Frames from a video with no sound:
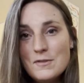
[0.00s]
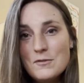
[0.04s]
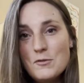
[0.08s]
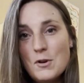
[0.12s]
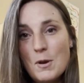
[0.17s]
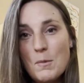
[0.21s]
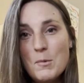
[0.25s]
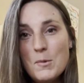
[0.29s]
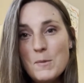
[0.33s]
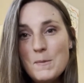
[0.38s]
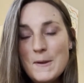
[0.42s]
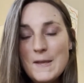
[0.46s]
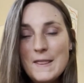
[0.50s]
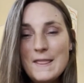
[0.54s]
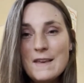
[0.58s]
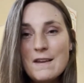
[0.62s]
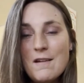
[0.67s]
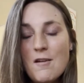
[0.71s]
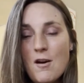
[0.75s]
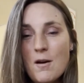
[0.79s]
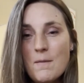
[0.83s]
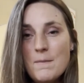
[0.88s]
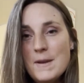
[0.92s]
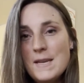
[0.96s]
drop them in the
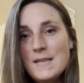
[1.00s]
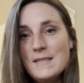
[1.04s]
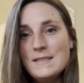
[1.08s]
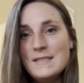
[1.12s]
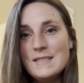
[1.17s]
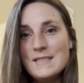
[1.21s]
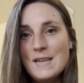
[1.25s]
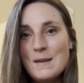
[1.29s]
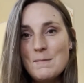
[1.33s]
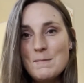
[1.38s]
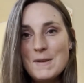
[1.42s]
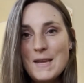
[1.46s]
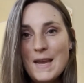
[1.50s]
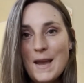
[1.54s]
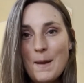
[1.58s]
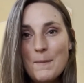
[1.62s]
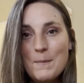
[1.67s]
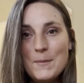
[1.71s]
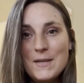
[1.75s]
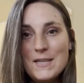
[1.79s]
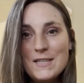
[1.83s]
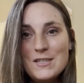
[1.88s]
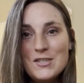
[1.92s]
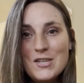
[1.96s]
comments and I'd be
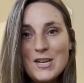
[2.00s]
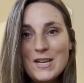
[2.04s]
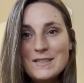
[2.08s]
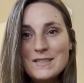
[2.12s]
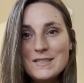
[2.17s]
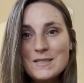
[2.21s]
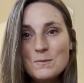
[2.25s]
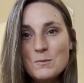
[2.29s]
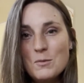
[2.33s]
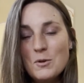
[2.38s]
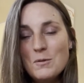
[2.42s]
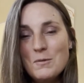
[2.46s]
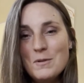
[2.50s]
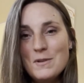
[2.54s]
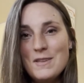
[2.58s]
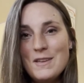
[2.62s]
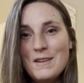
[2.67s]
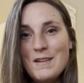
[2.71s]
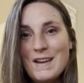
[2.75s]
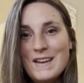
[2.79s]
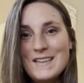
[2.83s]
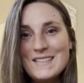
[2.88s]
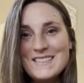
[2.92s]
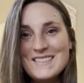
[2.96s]
happy to chat some more with
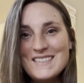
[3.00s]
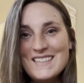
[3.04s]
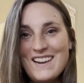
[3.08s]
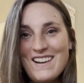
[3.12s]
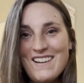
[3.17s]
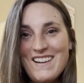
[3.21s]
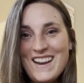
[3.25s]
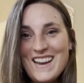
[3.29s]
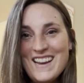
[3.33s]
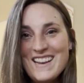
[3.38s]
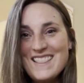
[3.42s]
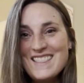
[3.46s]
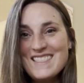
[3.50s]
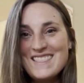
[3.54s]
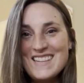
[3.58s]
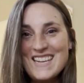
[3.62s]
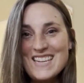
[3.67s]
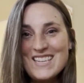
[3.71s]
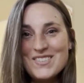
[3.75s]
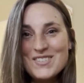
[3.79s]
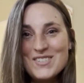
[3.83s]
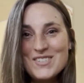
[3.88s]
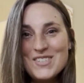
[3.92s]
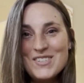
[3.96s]
you guys. All right,
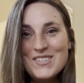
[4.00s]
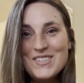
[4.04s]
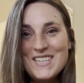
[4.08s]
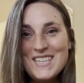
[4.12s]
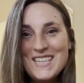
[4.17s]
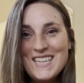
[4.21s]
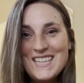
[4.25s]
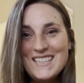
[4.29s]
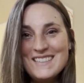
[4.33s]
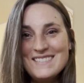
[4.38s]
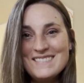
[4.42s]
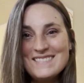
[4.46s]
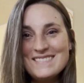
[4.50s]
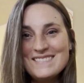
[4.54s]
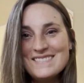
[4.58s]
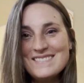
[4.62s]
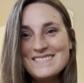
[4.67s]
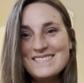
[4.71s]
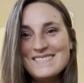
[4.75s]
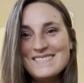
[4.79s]
thanks for tuning in.